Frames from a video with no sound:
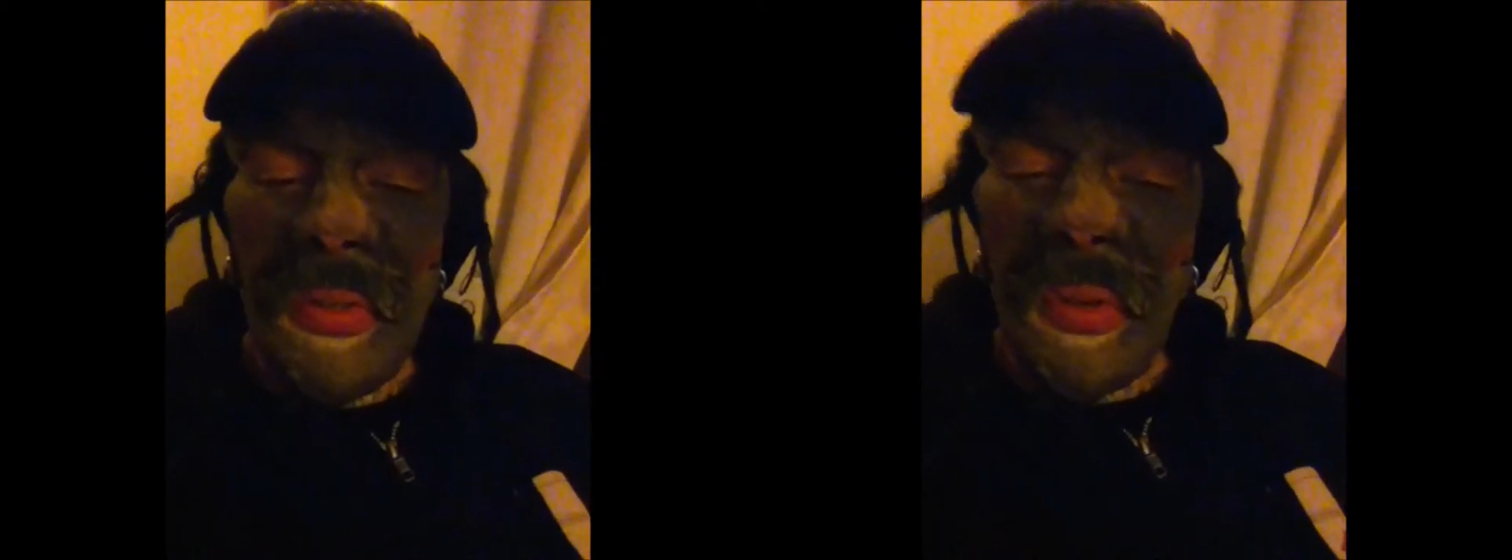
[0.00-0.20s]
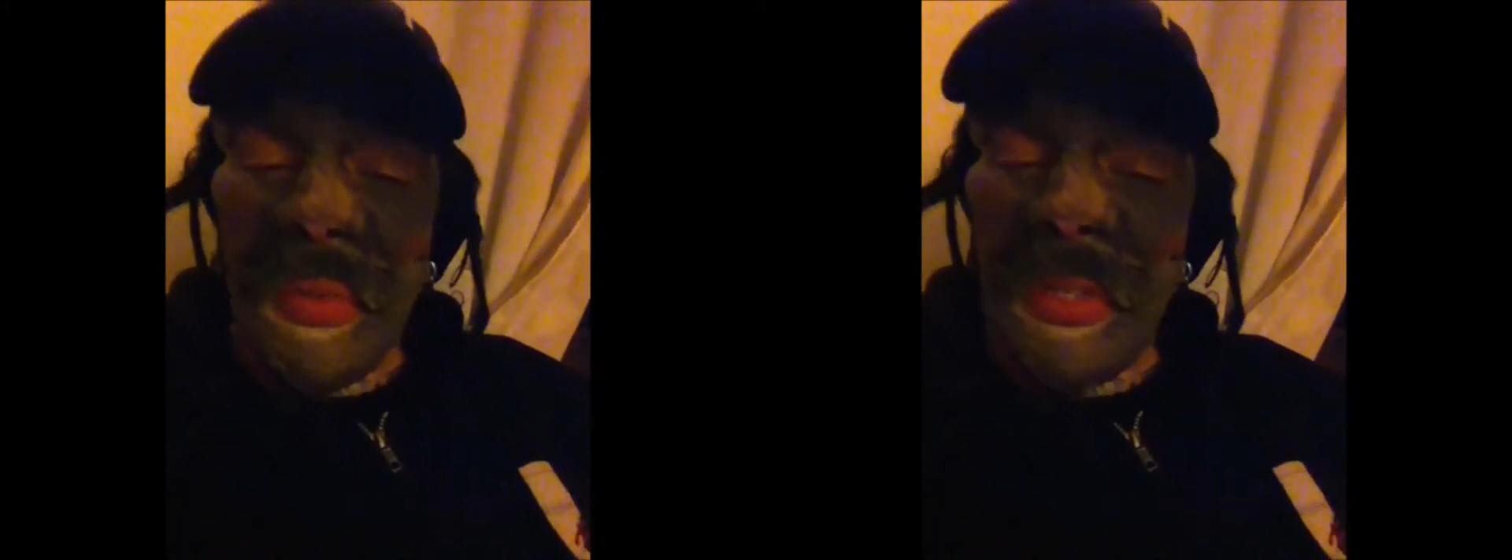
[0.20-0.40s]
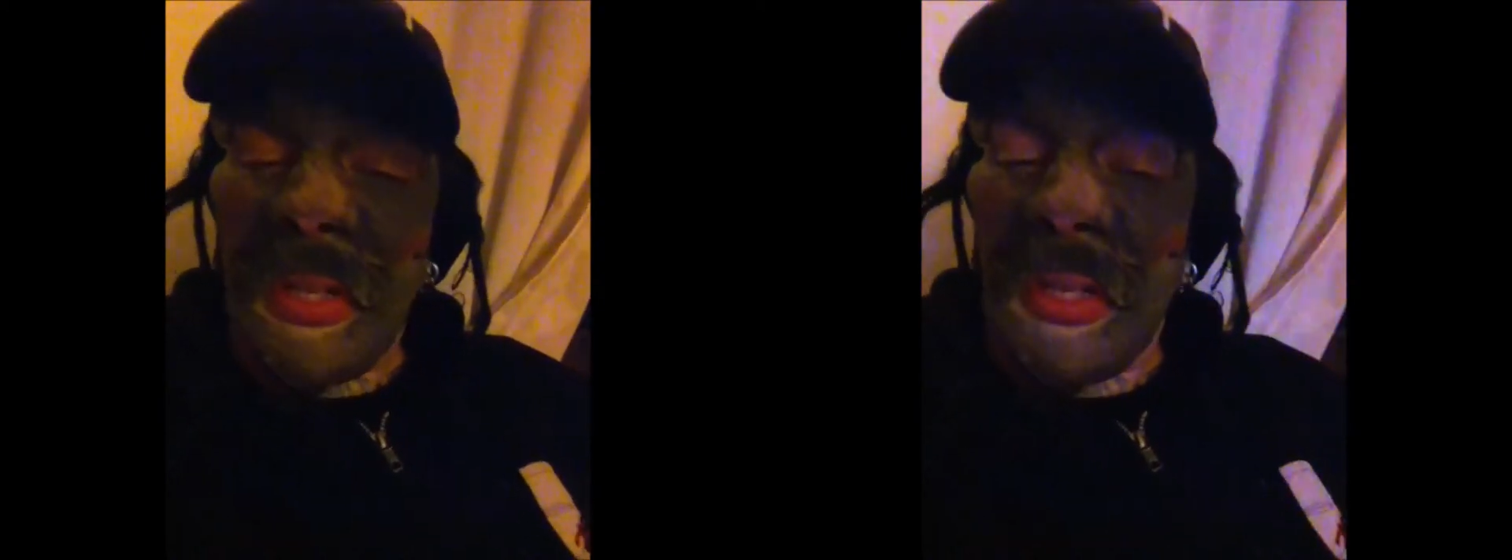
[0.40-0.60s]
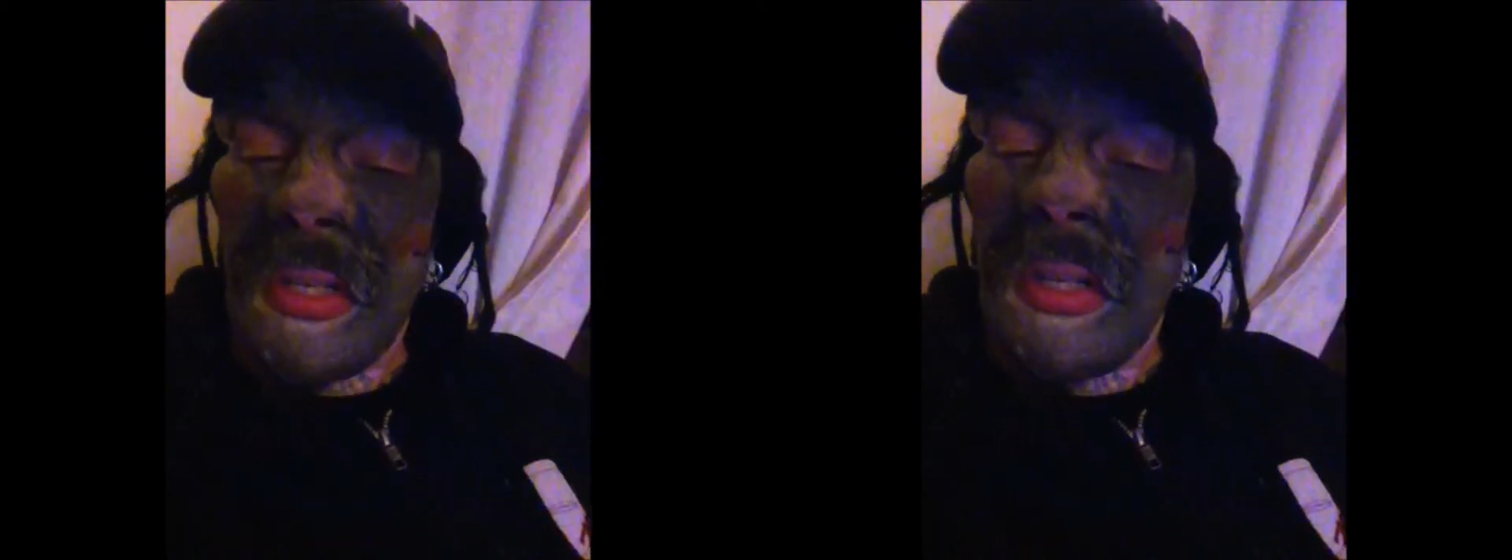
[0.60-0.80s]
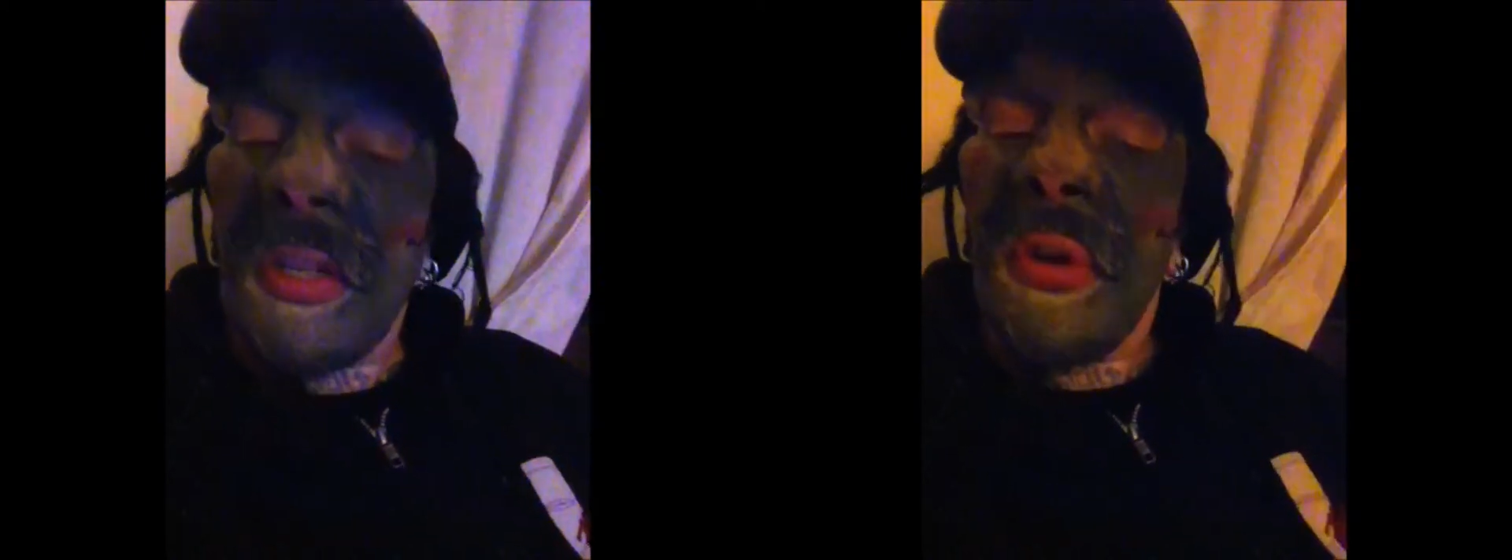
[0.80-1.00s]
so I'm just
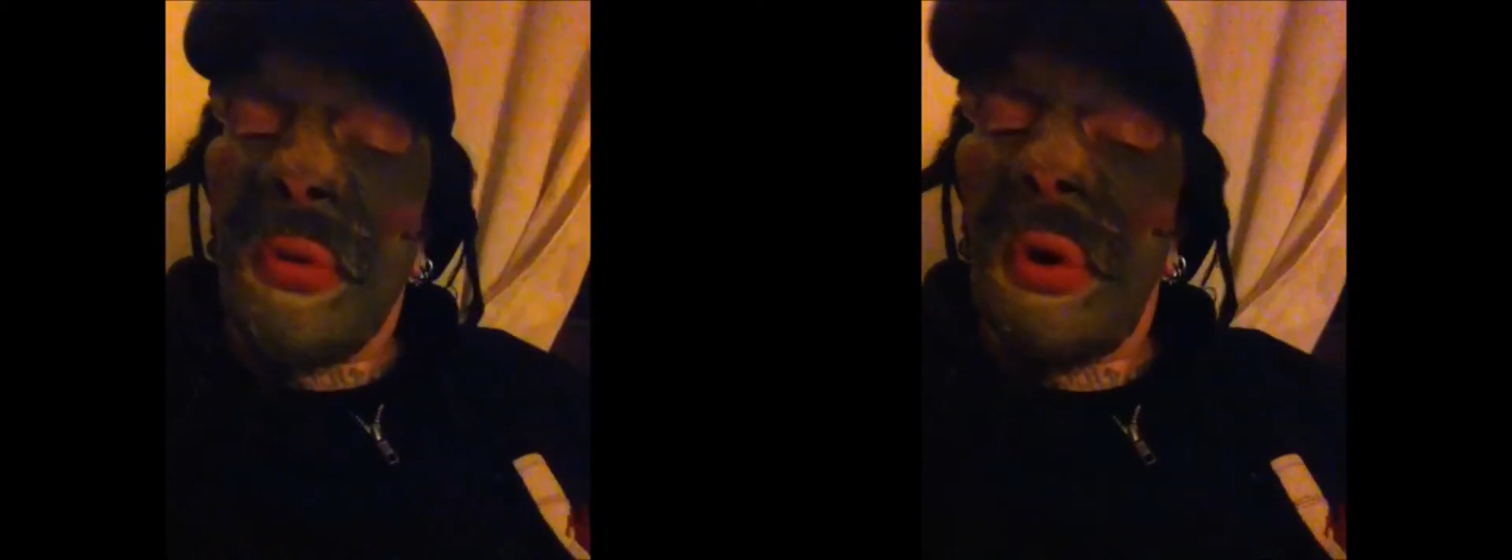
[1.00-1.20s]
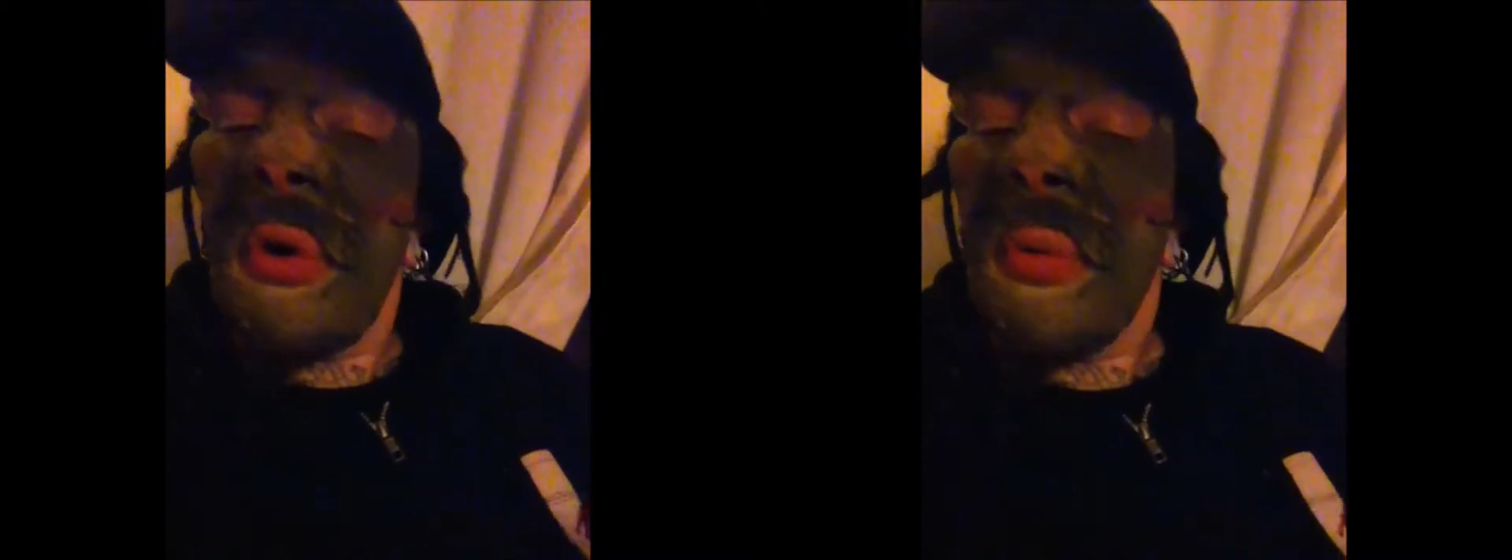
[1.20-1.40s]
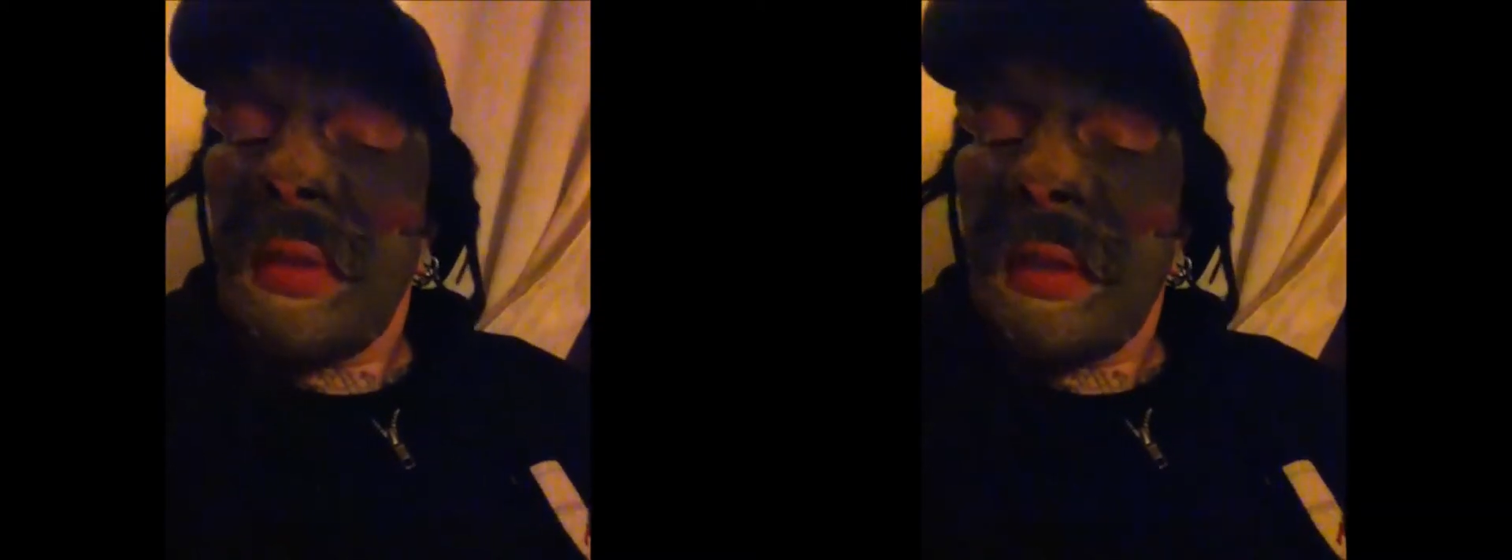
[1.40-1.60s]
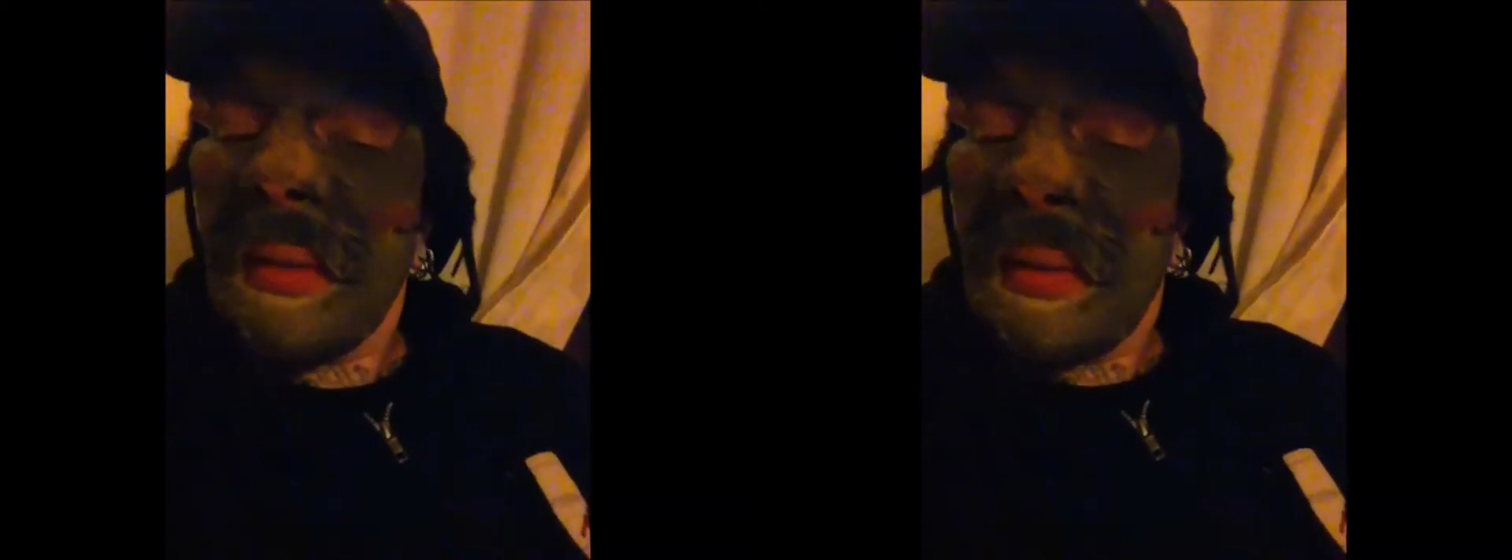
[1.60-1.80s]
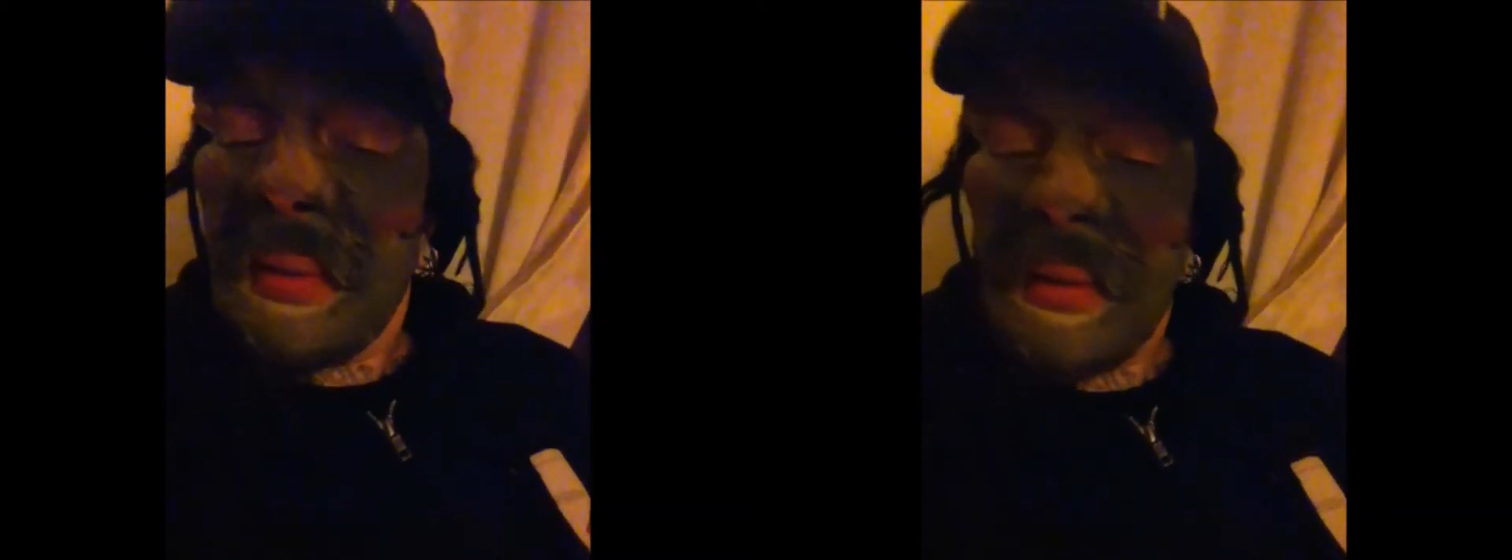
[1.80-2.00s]
gonna roll with it.